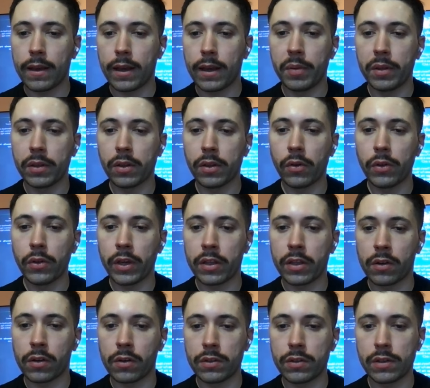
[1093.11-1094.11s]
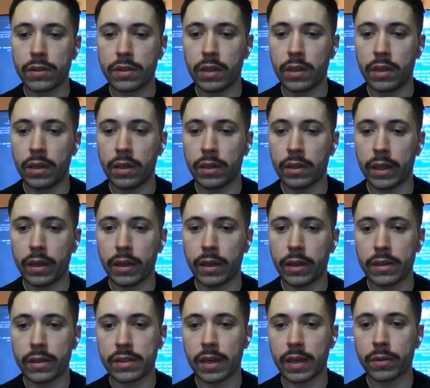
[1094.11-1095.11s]
And below you can also see like
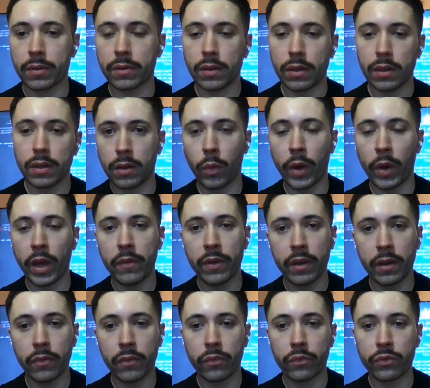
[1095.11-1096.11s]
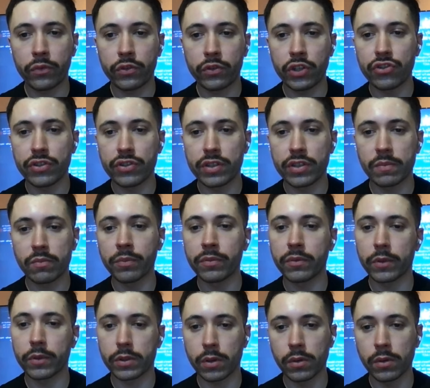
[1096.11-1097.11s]
an example. The way we teach this
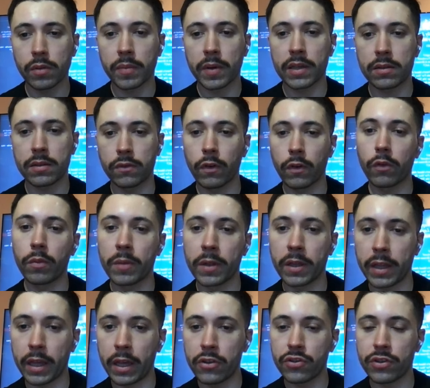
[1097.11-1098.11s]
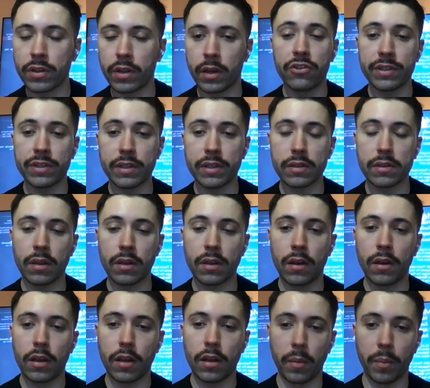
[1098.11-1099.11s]
prompt was also based on recruitment agencies,
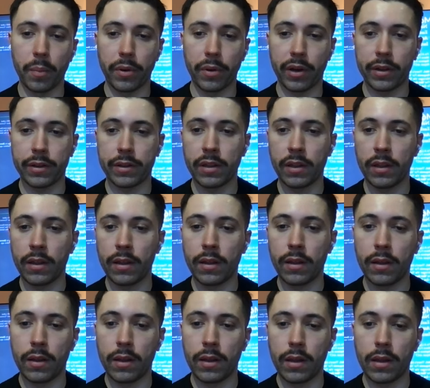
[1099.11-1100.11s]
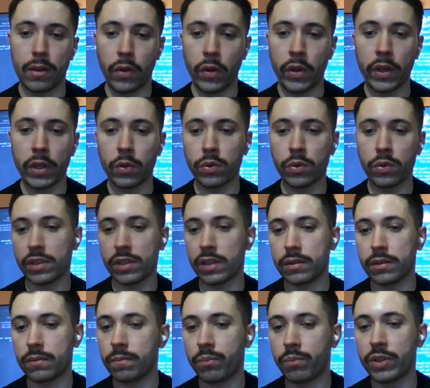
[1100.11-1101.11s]
but you can do
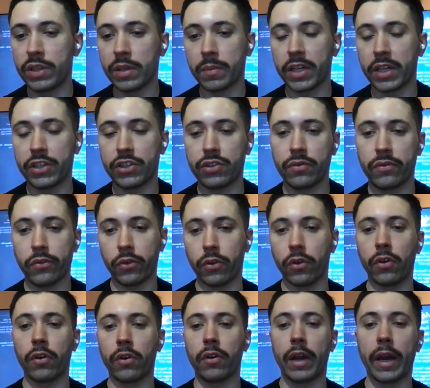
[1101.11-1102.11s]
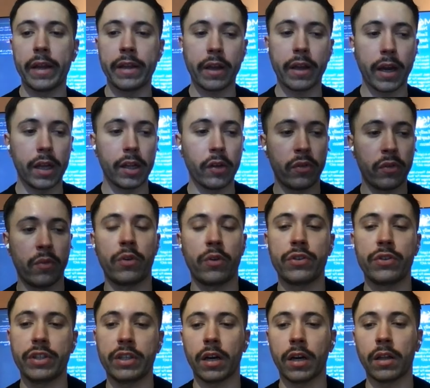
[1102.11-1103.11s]
this pretty much for any kind of a
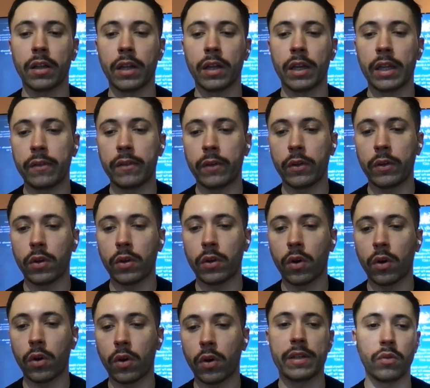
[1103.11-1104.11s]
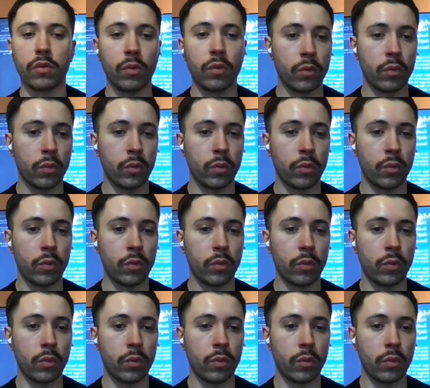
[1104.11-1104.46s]
vertical, and it will always do